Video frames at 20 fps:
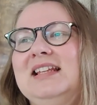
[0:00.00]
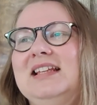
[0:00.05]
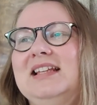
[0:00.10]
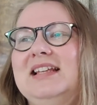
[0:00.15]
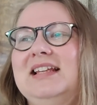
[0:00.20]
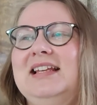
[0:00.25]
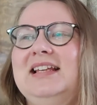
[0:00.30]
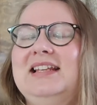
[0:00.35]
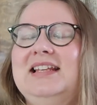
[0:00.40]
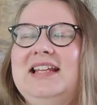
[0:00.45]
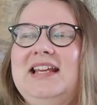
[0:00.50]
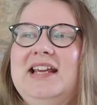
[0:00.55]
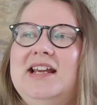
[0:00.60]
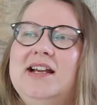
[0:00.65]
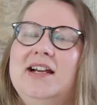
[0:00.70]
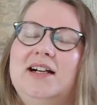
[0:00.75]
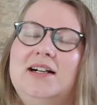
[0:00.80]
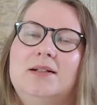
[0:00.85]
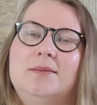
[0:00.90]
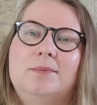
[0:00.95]
And
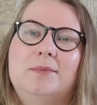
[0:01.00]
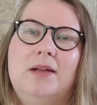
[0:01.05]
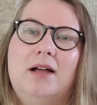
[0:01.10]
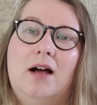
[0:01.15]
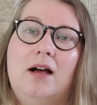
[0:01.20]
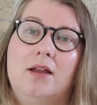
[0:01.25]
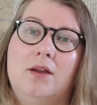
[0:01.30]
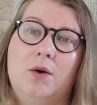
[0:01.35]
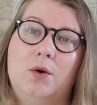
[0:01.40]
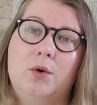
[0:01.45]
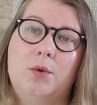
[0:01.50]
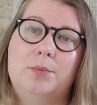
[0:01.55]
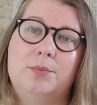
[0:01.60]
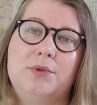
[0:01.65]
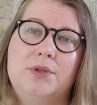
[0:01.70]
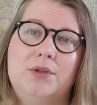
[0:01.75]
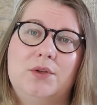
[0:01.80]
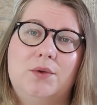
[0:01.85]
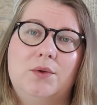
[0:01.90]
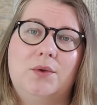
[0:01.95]
yeah, I hope
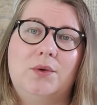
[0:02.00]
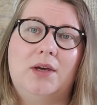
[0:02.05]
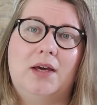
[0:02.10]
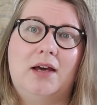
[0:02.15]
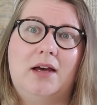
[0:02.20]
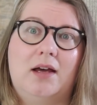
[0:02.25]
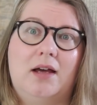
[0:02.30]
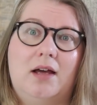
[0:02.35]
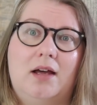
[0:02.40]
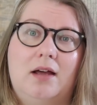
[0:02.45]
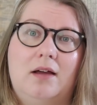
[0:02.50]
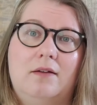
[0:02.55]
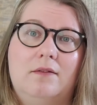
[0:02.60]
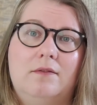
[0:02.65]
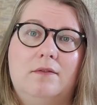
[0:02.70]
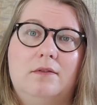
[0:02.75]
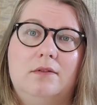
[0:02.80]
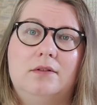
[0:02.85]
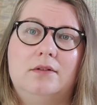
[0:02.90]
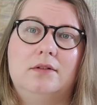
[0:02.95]
you have
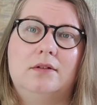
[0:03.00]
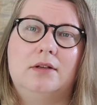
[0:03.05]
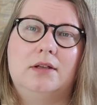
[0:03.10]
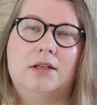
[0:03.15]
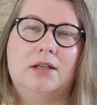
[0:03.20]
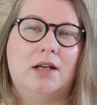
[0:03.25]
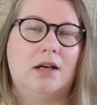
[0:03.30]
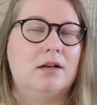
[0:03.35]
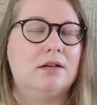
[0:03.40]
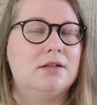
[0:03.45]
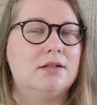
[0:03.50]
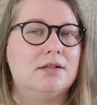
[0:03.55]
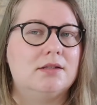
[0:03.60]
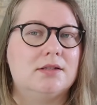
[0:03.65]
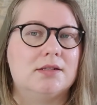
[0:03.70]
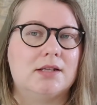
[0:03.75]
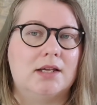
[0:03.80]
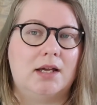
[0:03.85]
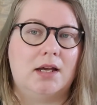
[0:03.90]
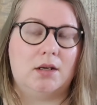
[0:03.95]
nice
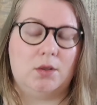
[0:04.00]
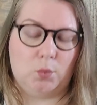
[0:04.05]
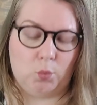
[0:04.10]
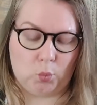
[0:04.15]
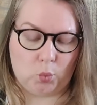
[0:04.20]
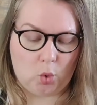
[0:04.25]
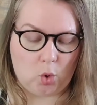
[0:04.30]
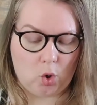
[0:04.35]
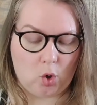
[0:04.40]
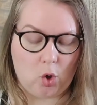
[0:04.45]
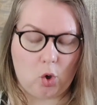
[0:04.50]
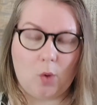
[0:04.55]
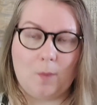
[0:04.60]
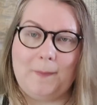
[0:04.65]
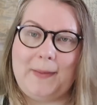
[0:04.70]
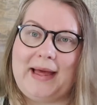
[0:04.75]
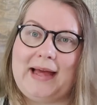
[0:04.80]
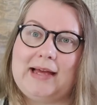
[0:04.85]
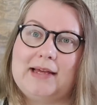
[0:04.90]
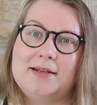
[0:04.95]
and warm
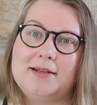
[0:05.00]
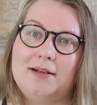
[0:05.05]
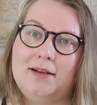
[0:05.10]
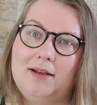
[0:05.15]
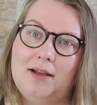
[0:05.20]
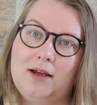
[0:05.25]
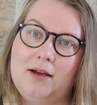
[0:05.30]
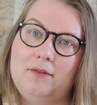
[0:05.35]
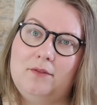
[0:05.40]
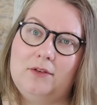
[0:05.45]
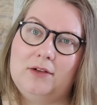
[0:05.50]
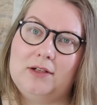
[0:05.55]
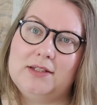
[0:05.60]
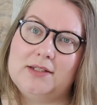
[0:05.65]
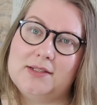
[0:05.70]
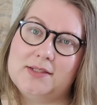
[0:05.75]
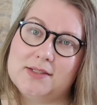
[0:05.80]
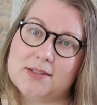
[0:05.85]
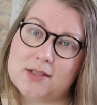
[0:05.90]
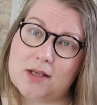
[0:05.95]
and lovely
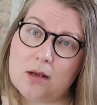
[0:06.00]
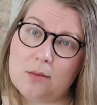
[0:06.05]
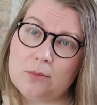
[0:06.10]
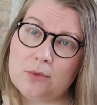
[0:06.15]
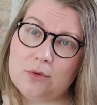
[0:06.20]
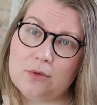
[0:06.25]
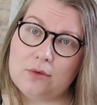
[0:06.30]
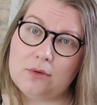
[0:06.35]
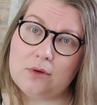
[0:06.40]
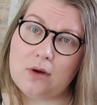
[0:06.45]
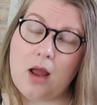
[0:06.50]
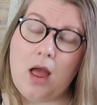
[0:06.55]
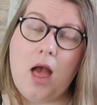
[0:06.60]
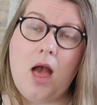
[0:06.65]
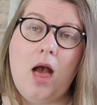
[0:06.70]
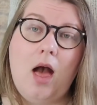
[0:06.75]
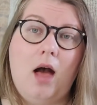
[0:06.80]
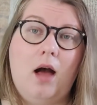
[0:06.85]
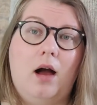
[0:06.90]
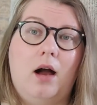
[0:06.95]
summer.
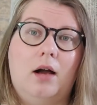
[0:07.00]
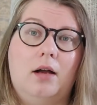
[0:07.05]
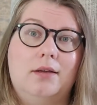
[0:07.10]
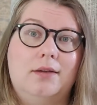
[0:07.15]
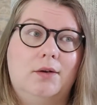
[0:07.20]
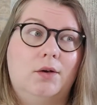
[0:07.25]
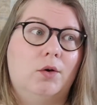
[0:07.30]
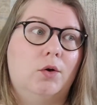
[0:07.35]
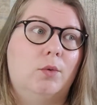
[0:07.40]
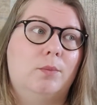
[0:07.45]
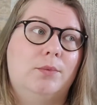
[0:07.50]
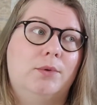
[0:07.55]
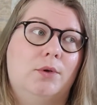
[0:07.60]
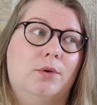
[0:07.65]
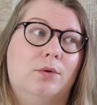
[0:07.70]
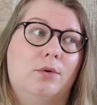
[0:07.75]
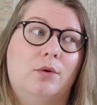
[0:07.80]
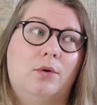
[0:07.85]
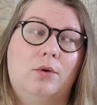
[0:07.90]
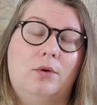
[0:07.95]
I hope
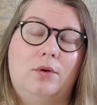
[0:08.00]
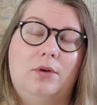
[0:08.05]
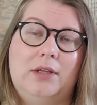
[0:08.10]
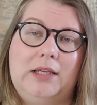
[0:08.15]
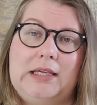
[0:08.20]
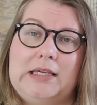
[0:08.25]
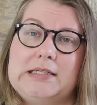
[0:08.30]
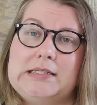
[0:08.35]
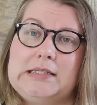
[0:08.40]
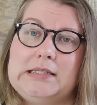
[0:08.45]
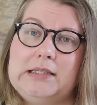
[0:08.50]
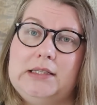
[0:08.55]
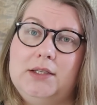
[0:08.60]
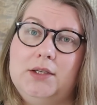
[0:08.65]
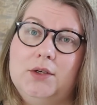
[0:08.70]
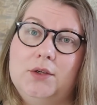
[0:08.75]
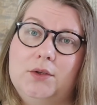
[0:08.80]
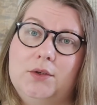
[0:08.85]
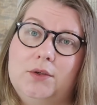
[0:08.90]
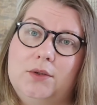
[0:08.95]
you're all getting
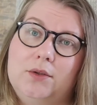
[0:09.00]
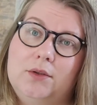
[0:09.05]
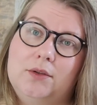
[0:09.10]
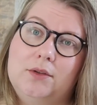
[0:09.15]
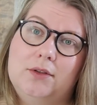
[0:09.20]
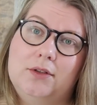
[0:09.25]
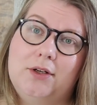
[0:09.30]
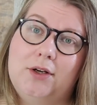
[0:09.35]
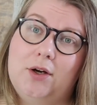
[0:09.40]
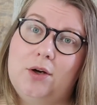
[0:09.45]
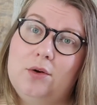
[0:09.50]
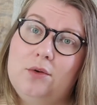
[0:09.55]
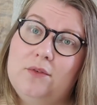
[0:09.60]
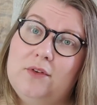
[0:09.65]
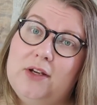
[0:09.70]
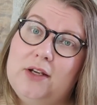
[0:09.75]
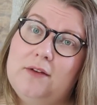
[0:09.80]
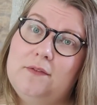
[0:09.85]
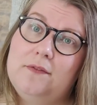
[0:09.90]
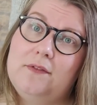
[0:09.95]
your
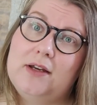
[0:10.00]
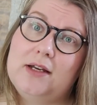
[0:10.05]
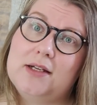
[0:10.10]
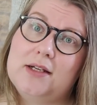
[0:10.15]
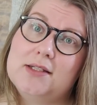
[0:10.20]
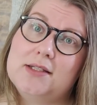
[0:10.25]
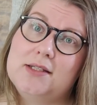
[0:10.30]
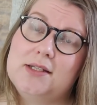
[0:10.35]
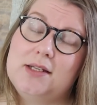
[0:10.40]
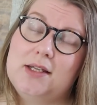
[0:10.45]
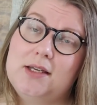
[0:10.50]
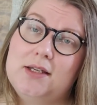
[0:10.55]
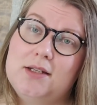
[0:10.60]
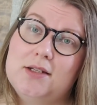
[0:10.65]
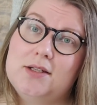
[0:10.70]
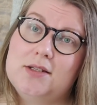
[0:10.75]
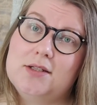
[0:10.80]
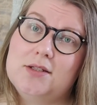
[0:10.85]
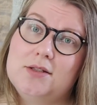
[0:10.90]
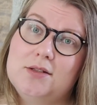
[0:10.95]
COVID
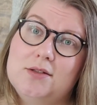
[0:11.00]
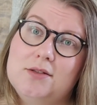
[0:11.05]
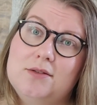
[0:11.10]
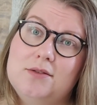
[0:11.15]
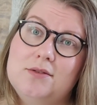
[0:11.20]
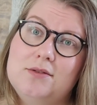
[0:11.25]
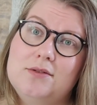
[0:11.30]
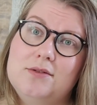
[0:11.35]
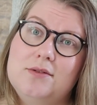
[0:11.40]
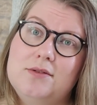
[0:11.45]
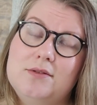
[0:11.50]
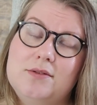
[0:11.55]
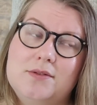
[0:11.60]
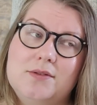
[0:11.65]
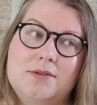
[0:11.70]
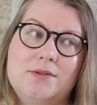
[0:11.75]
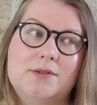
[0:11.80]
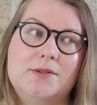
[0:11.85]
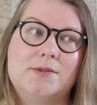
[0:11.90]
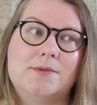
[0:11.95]

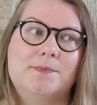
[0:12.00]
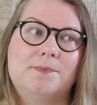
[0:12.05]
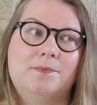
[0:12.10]
vaccinations.